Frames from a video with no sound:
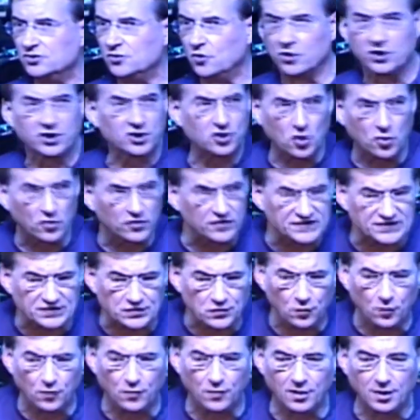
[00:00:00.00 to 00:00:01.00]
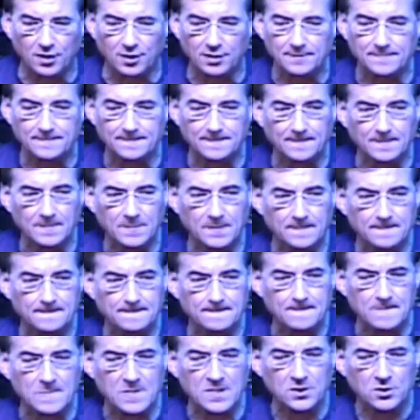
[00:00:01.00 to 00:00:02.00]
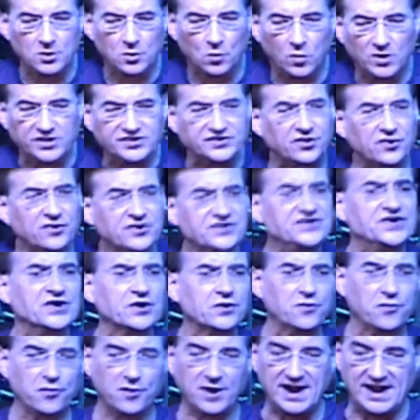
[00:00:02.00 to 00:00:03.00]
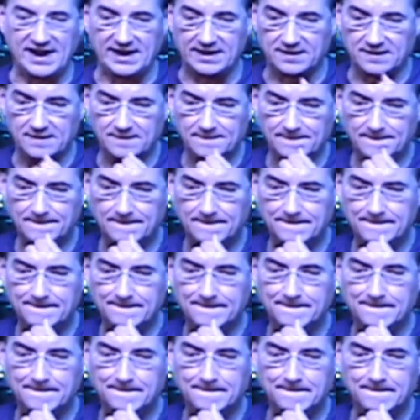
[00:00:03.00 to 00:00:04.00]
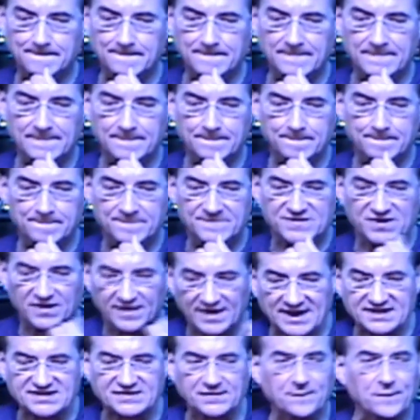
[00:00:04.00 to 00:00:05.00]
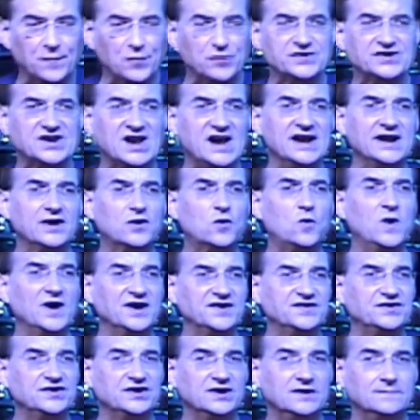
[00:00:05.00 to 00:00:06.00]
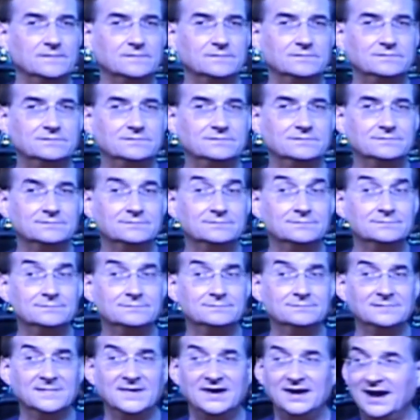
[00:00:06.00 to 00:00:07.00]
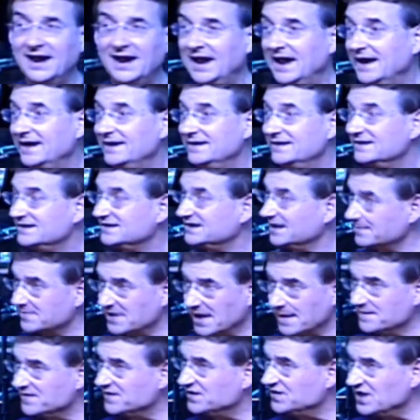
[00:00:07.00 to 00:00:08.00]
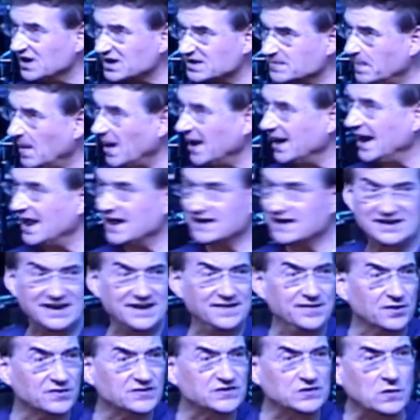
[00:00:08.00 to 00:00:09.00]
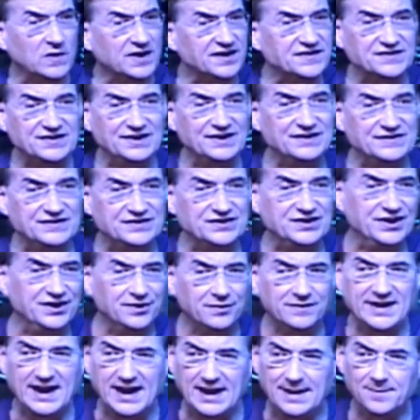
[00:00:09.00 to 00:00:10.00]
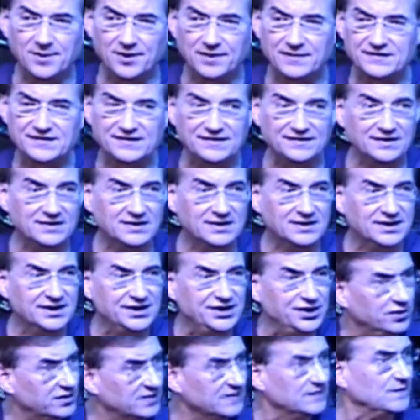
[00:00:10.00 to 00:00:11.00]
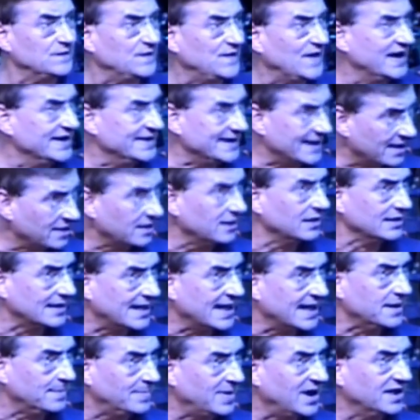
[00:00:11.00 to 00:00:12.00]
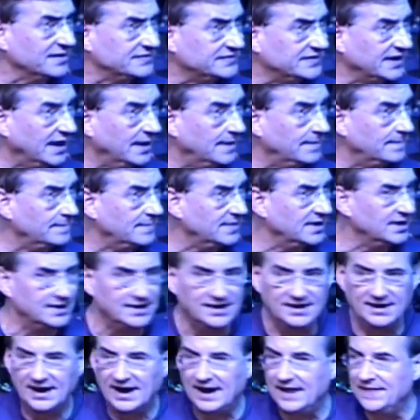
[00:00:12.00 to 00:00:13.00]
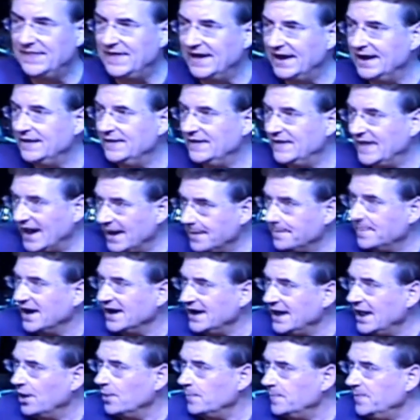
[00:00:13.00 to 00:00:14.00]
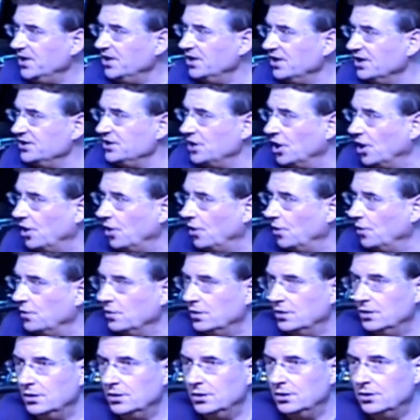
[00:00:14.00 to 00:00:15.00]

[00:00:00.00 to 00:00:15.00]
or to go to school? What turns your crank? So that's the first kind of question. And sometimes just by asking those questions to your neighbors, you can find out a lot about them, and then that might help you to know